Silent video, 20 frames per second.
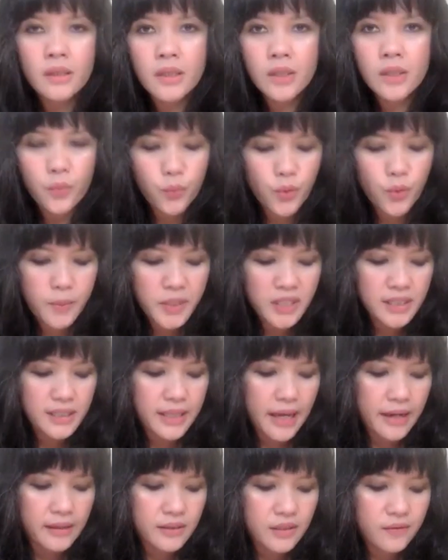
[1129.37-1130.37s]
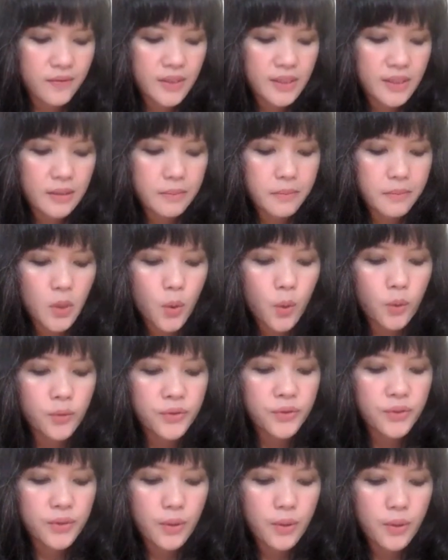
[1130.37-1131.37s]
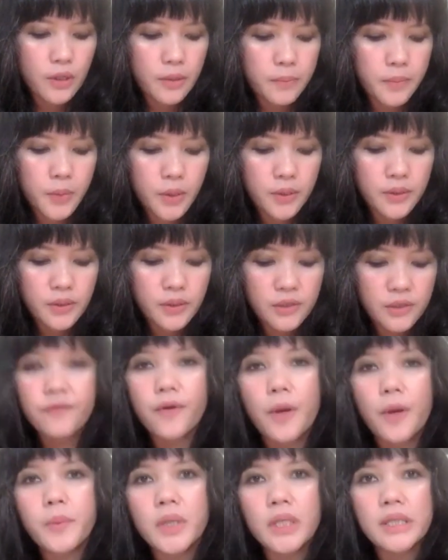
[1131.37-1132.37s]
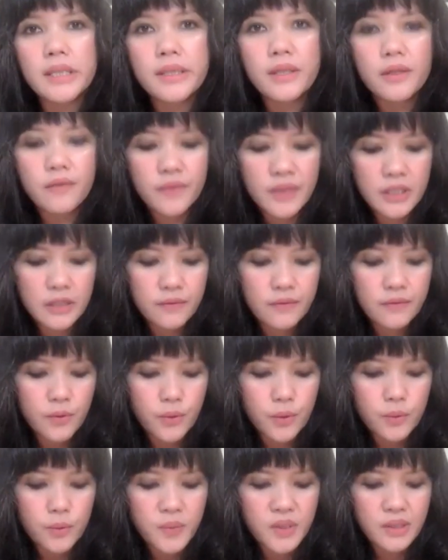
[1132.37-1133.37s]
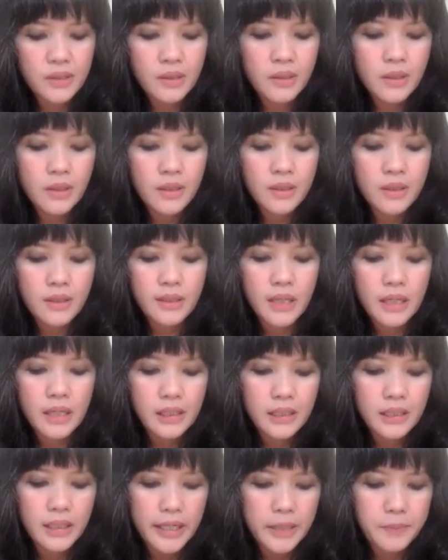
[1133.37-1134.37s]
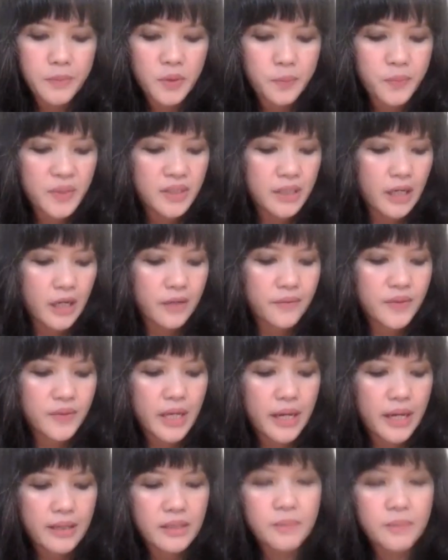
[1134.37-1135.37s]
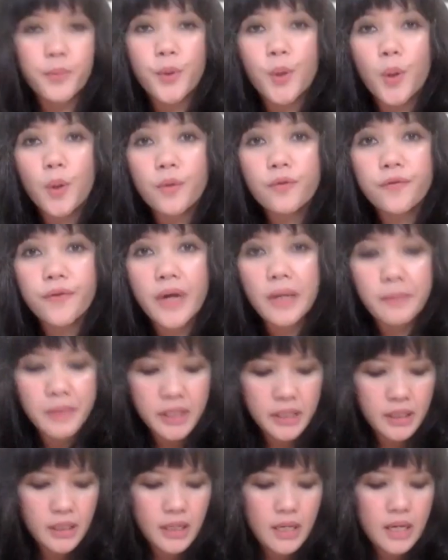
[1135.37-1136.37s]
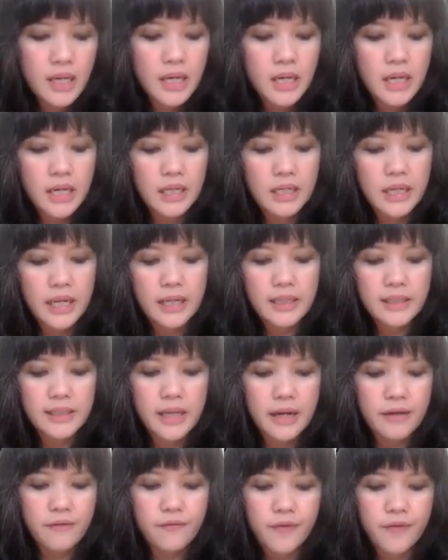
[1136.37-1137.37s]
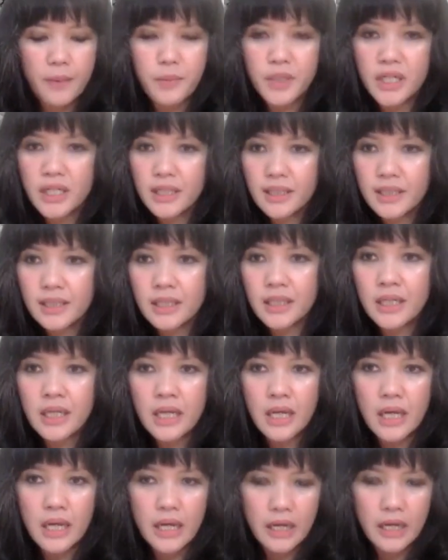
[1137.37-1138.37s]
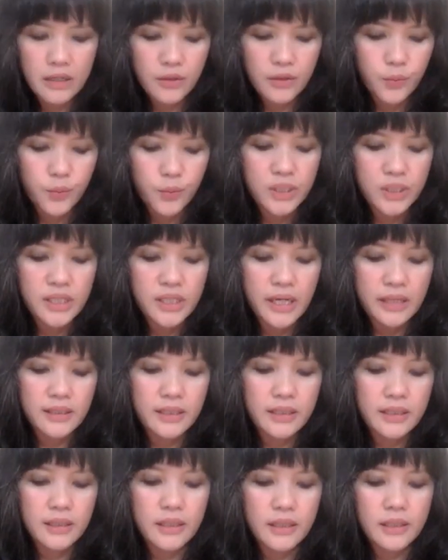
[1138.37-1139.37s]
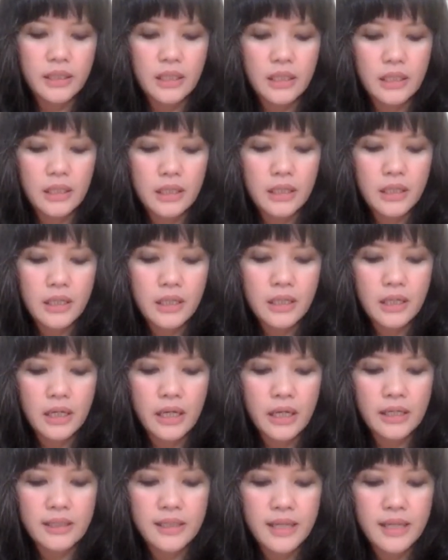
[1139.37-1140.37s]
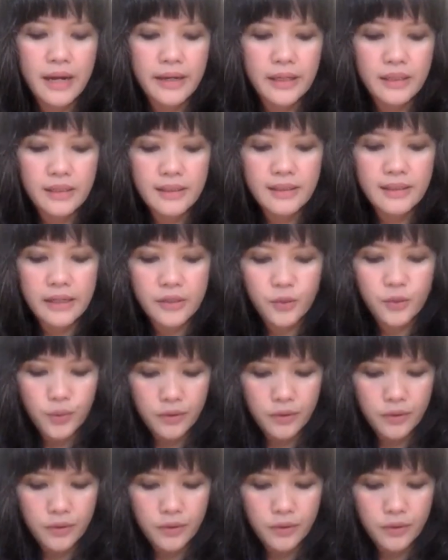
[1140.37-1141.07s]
Women's activism also emerged from conservative groups. They claimed themselves as pro-family and anti-feminist and rejected the anti-sexual